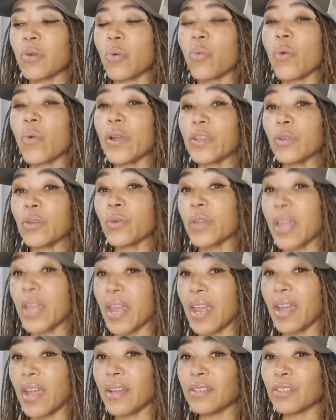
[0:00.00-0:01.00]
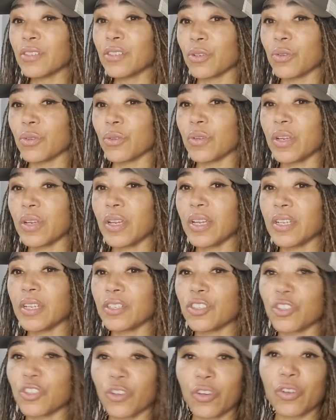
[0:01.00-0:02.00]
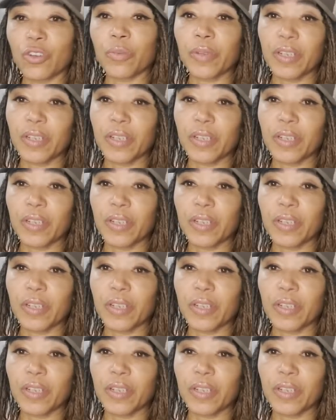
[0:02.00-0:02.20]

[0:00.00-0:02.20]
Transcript: What you can do is journal,